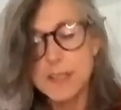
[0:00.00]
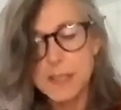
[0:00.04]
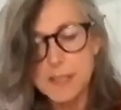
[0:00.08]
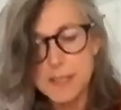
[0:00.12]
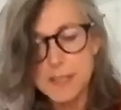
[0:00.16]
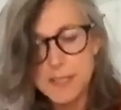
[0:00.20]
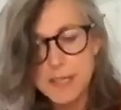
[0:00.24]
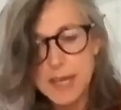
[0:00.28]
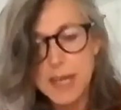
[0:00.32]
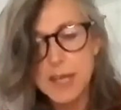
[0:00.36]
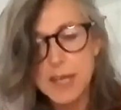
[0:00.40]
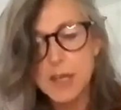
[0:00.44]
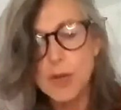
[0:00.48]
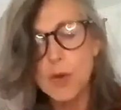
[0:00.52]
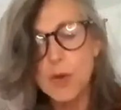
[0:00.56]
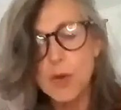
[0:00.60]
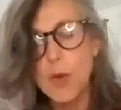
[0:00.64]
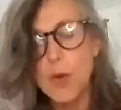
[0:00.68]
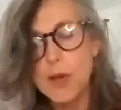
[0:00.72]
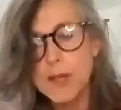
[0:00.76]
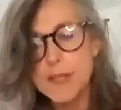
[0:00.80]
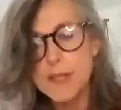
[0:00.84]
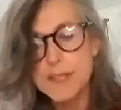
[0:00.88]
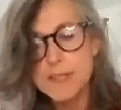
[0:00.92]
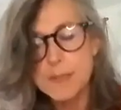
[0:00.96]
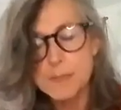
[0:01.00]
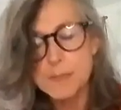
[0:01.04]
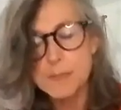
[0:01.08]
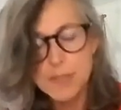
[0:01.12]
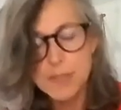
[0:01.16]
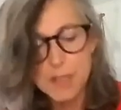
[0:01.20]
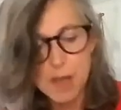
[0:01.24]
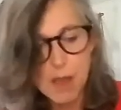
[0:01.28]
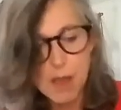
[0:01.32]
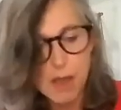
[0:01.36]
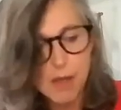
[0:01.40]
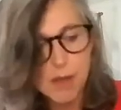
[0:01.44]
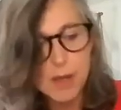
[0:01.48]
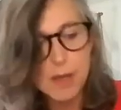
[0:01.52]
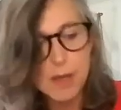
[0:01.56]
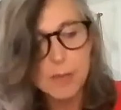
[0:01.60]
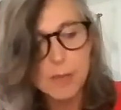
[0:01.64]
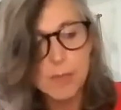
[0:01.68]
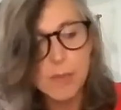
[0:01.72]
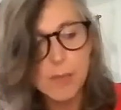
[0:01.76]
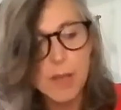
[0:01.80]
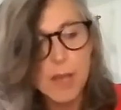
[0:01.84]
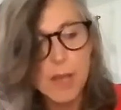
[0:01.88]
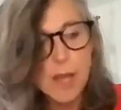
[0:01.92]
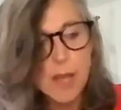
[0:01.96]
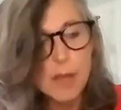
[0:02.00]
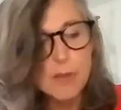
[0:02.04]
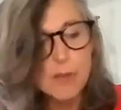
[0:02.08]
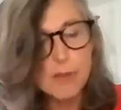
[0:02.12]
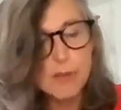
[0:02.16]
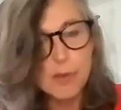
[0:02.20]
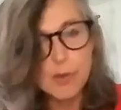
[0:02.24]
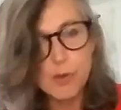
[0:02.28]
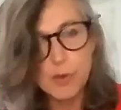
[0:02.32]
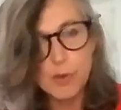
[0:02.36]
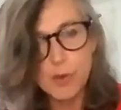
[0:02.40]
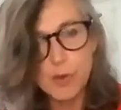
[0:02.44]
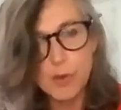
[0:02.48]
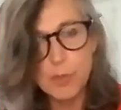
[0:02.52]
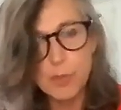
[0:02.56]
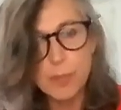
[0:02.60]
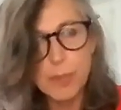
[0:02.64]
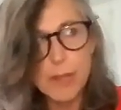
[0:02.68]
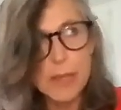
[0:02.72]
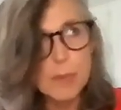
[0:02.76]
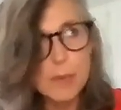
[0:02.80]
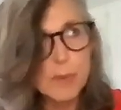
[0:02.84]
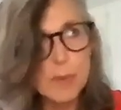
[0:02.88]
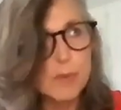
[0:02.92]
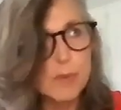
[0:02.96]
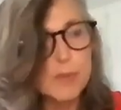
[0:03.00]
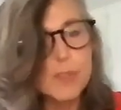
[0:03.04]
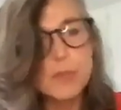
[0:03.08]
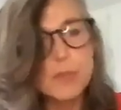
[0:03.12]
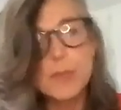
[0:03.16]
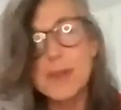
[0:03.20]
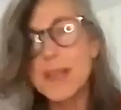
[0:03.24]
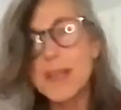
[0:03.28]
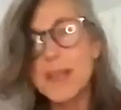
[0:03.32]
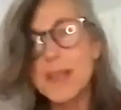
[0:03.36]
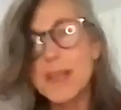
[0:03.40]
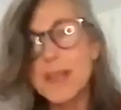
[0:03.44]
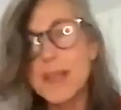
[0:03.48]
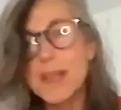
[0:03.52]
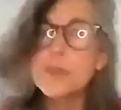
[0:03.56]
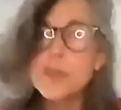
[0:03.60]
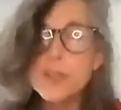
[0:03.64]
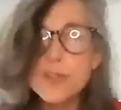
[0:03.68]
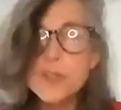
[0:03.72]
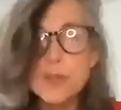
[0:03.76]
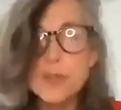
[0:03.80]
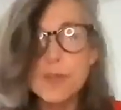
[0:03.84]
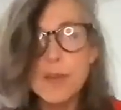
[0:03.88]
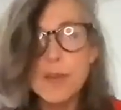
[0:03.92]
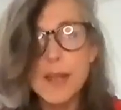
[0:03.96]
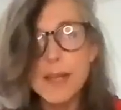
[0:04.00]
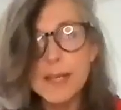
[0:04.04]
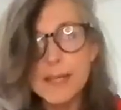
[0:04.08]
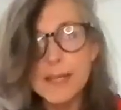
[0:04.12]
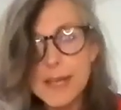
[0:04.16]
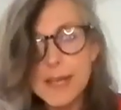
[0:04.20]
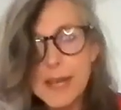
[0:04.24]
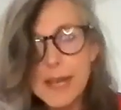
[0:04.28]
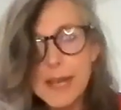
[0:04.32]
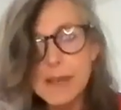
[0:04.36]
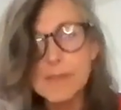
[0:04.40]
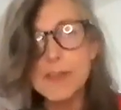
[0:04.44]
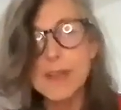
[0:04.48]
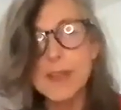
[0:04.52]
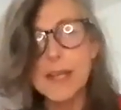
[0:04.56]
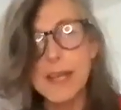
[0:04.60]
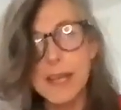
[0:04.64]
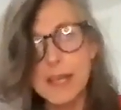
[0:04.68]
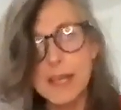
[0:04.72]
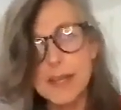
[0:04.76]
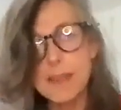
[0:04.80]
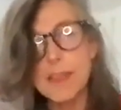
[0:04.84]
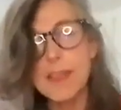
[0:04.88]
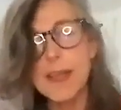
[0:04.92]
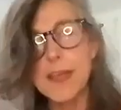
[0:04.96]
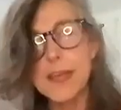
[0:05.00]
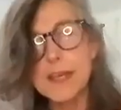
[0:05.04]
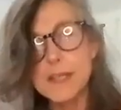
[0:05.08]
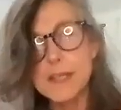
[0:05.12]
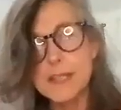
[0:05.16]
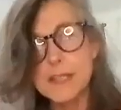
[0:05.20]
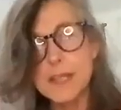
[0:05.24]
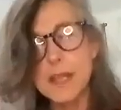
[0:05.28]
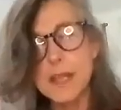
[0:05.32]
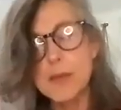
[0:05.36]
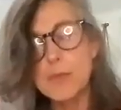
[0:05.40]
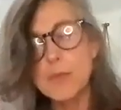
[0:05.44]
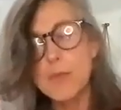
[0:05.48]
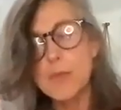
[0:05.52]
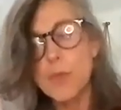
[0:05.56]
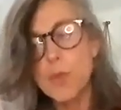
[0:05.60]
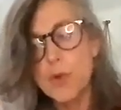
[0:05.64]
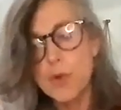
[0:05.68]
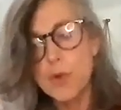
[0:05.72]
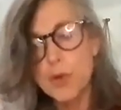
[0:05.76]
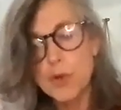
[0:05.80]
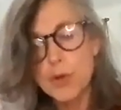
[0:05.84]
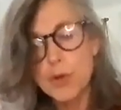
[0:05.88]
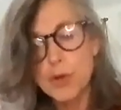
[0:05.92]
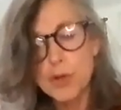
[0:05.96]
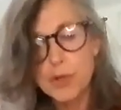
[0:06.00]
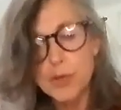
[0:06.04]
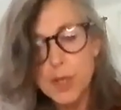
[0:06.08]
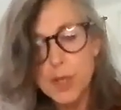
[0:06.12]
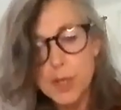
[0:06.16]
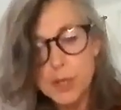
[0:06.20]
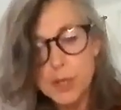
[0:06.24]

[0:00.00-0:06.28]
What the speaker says: can take quite some time for people to be able to sort of like navigate that and work